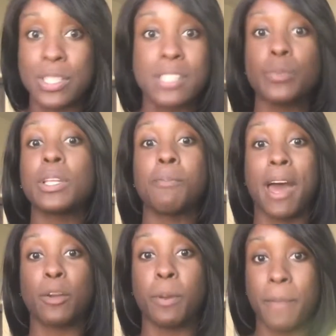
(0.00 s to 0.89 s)
it doesn't really
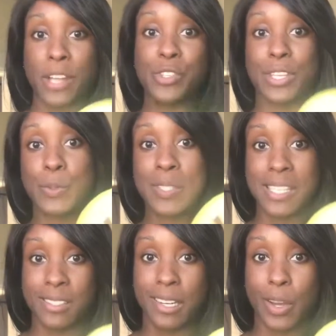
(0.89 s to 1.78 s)
matter, but make sure that you
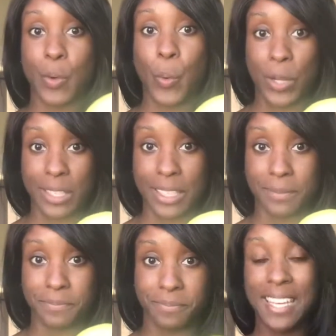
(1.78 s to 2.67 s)
season it accordingly.
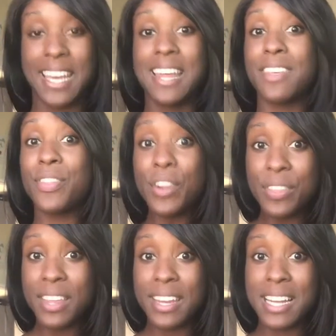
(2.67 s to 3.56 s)
The
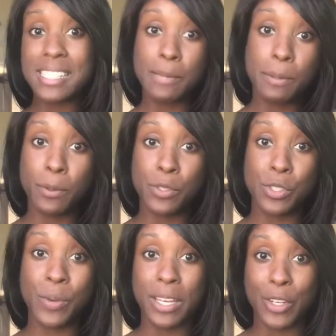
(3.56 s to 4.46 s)
third thing that I see people
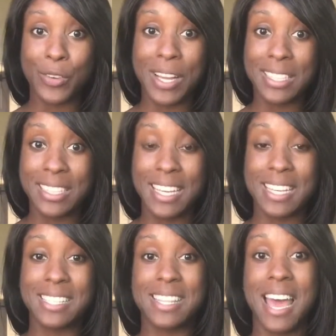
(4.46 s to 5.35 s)
do incorrectly
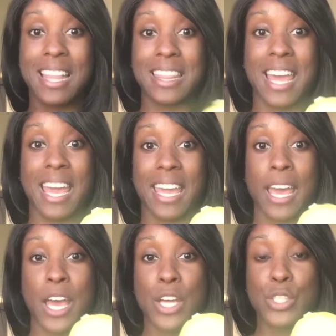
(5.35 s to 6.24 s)
is that
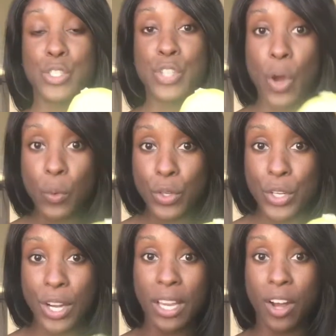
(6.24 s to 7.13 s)
they don't
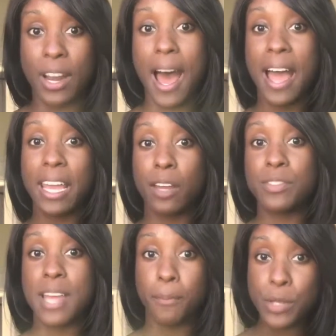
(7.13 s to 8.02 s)
cook it on a high
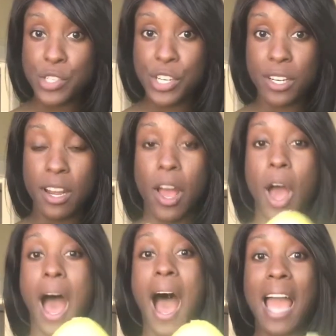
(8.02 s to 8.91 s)
enough temperature.
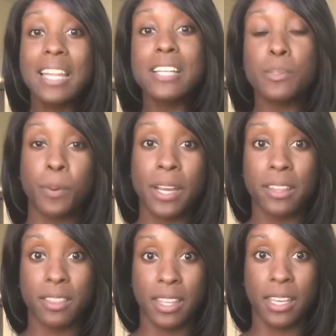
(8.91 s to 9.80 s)
I like to
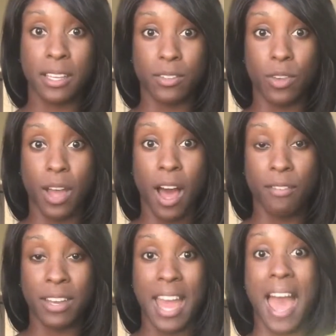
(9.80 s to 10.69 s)
put the
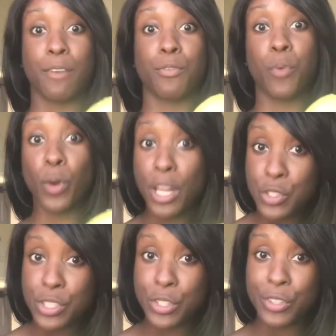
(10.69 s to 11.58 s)
oven at
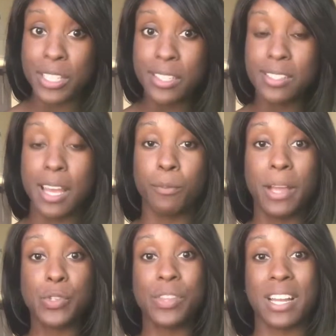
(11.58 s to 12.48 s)
400 degrees and
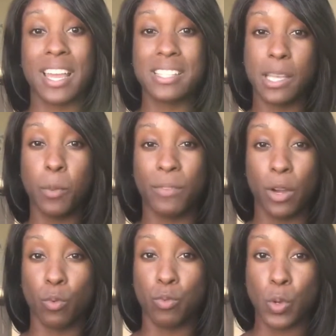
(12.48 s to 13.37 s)
make sure that it gets more of
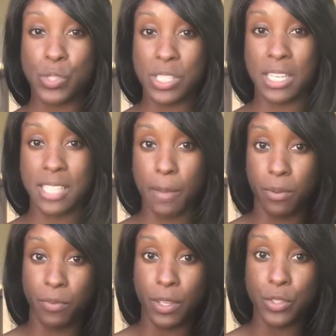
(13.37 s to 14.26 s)
like a roasting type
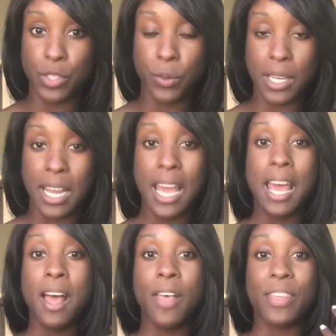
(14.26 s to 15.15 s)
of feel to it.
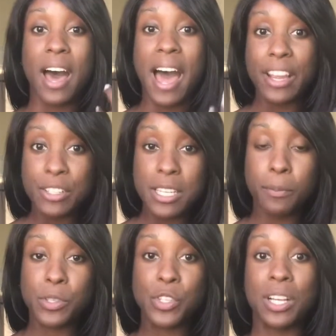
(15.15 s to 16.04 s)
The higher
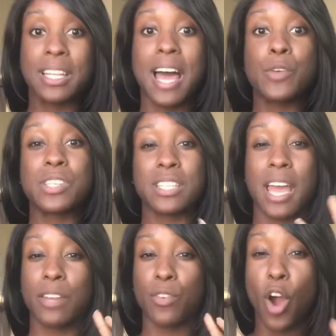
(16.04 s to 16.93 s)
temperature allows it to
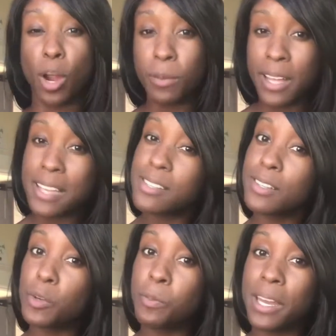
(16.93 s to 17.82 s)
kind of caramelize a
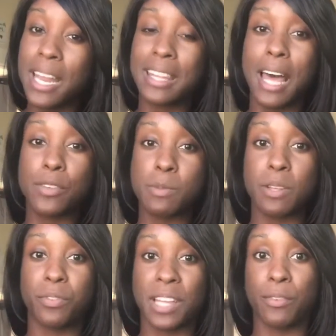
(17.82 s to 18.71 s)
little bit and allow
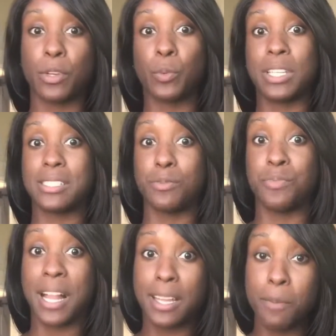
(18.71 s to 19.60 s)
some of the flavor to really
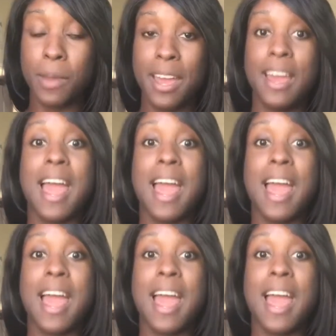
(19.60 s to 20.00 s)
develop.